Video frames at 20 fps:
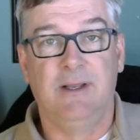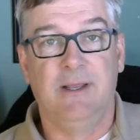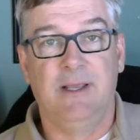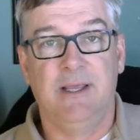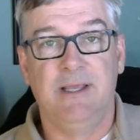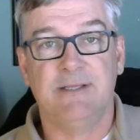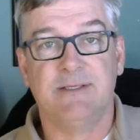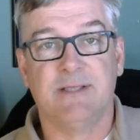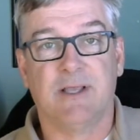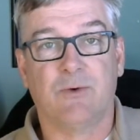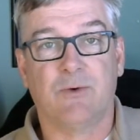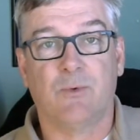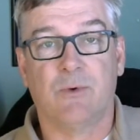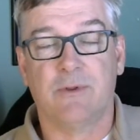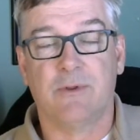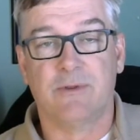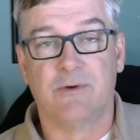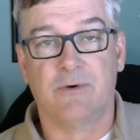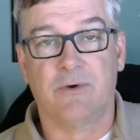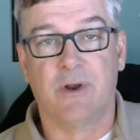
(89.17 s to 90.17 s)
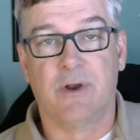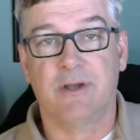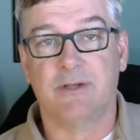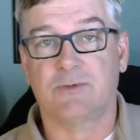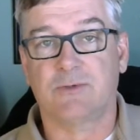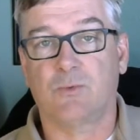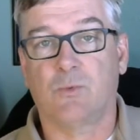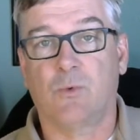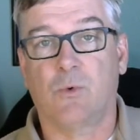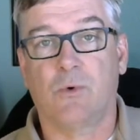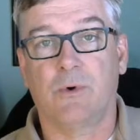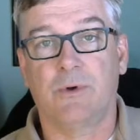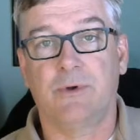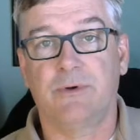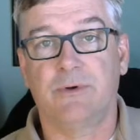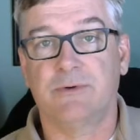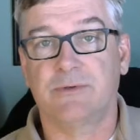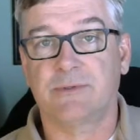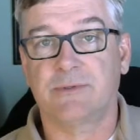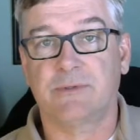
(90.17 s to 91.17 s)
he's like one of the greatest
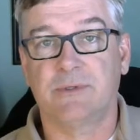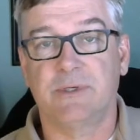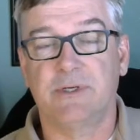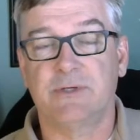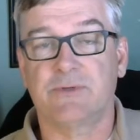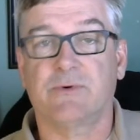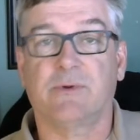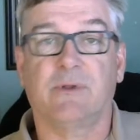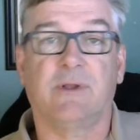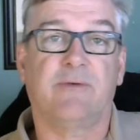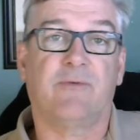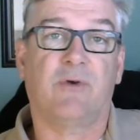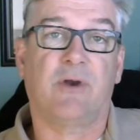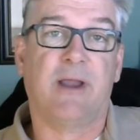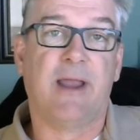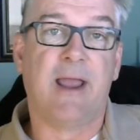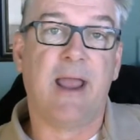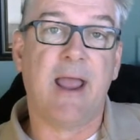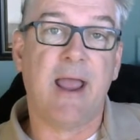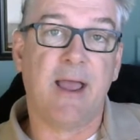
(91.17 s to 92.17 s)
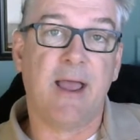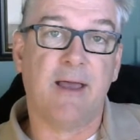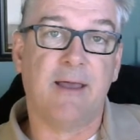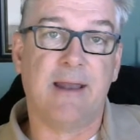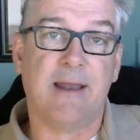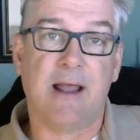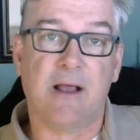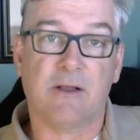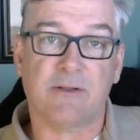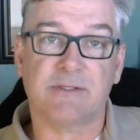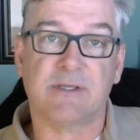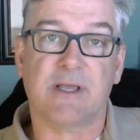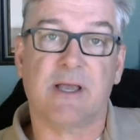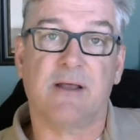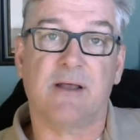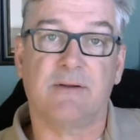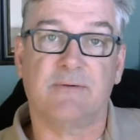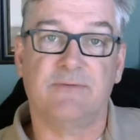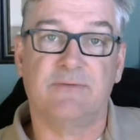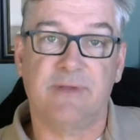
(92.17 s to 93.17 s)
warriors Israel ever had
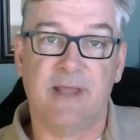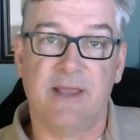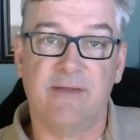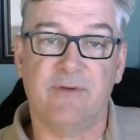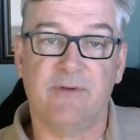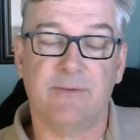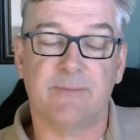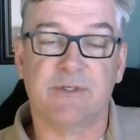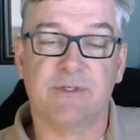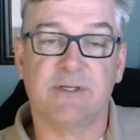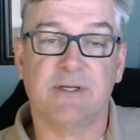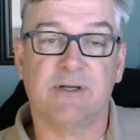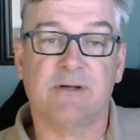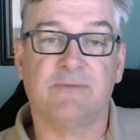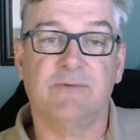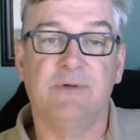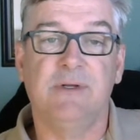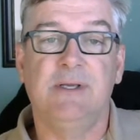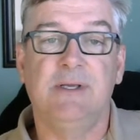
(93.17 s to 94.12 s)
outside of David himself.